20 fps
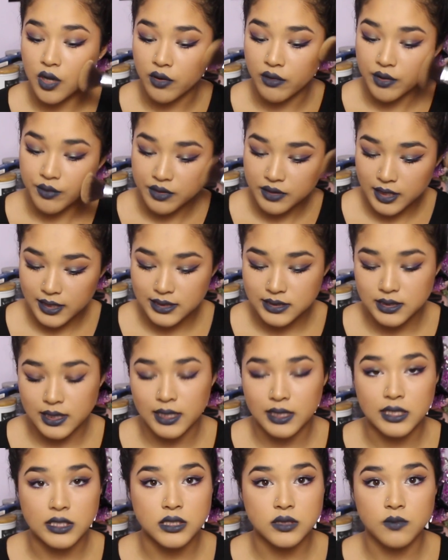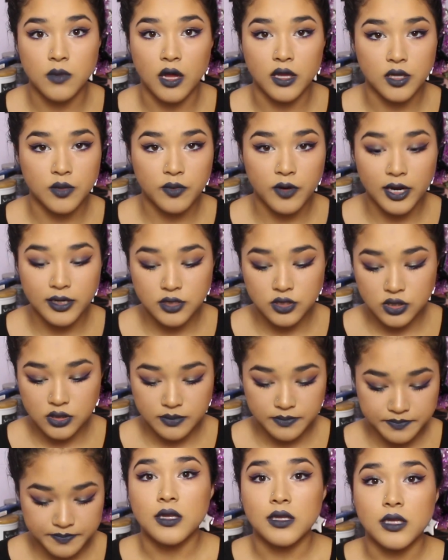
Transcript: go in with a slightly smaller brush.